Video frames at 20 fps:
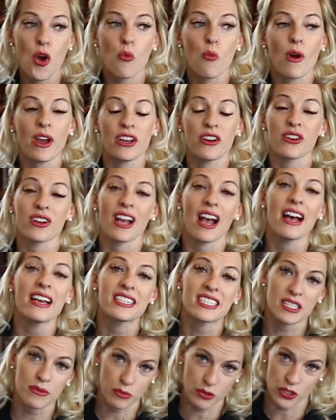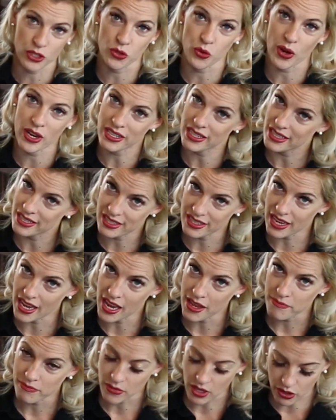what your customer is going to
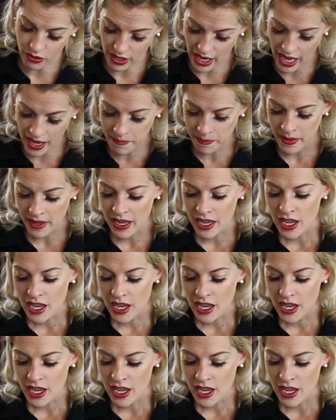see. Okay.